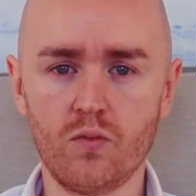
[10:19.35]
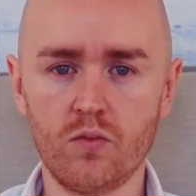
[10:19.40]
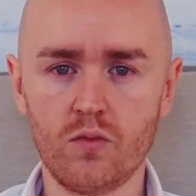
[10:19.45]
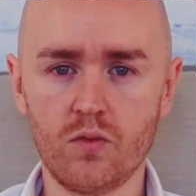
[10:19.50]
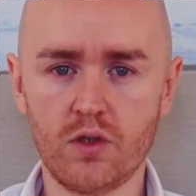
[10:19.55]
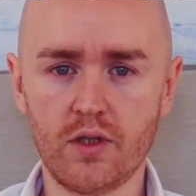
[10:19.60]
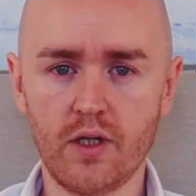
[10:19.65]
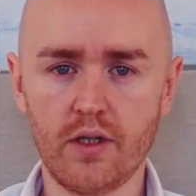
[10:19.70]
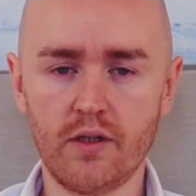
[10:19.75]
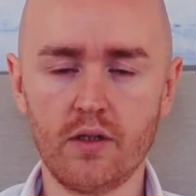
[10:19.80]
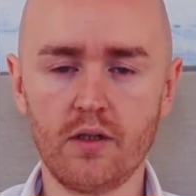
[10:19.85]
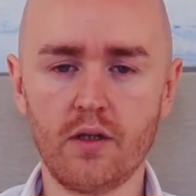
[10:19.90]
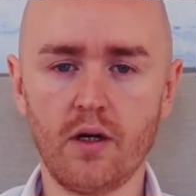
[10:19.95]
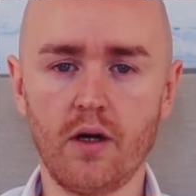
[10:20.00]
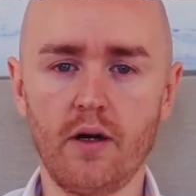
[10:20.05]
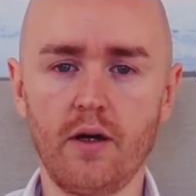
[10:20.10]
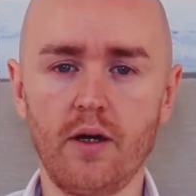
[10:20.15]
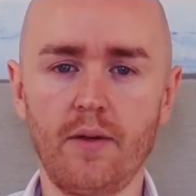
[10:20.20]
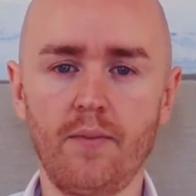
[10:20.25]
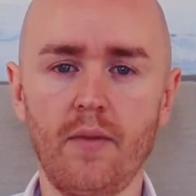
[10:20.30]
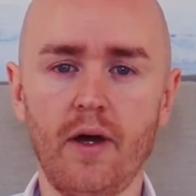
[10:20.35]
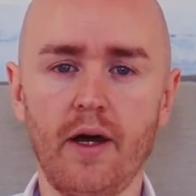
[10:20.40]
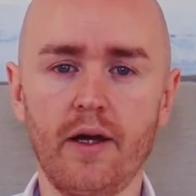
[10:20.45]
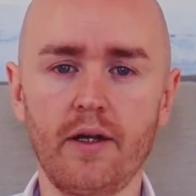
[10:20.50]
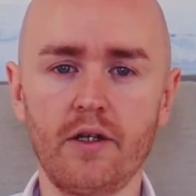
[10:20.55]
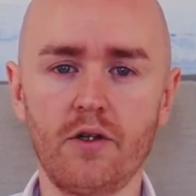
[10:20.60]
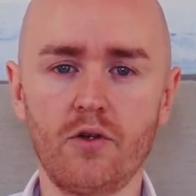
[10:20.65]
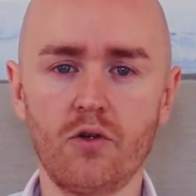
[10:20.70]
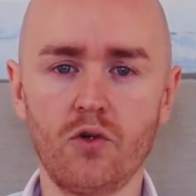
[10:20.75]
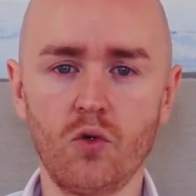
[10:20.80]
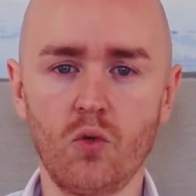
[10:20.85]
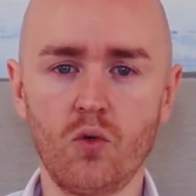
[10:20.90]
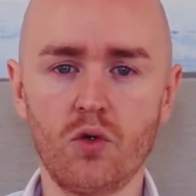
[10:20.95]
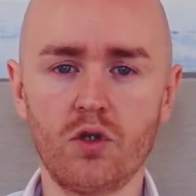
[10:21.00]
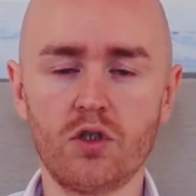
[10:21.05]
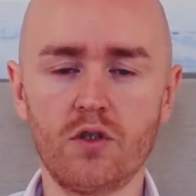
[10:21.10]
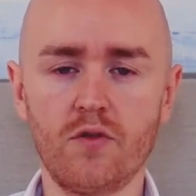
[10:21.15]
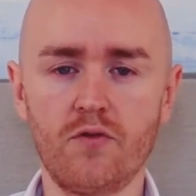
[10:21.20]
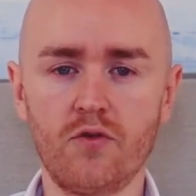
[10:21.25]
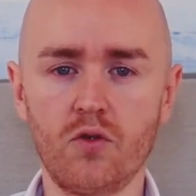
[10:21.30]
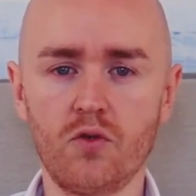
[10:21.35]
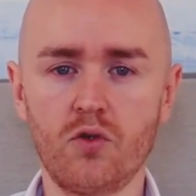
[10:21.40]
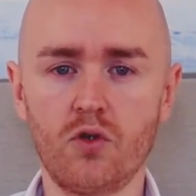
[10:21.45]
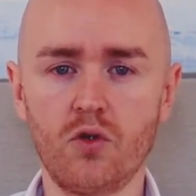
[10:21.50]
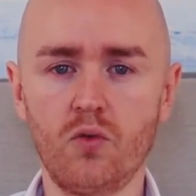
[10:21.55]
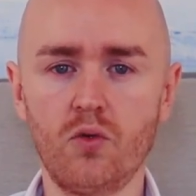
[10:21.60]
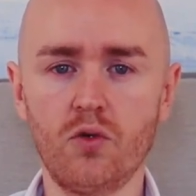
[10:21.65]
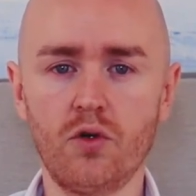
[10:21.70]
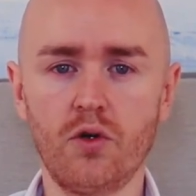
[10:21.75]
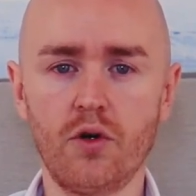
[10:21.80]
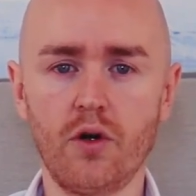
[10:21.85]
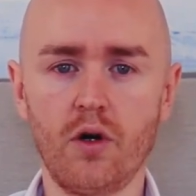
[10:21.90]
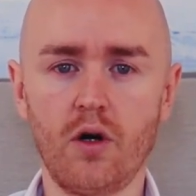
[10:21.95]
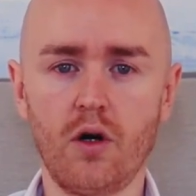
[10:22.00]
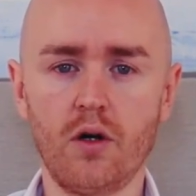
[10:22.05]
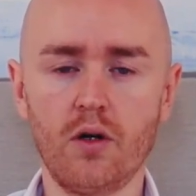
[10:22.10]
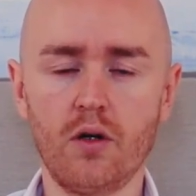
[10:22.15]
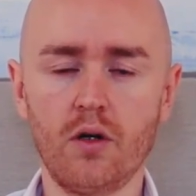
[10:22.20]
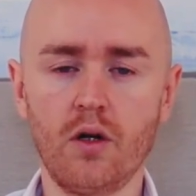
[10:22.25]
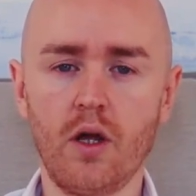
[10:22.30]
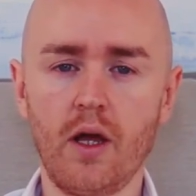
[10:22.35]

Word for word: set the time and either notice if you do it or not,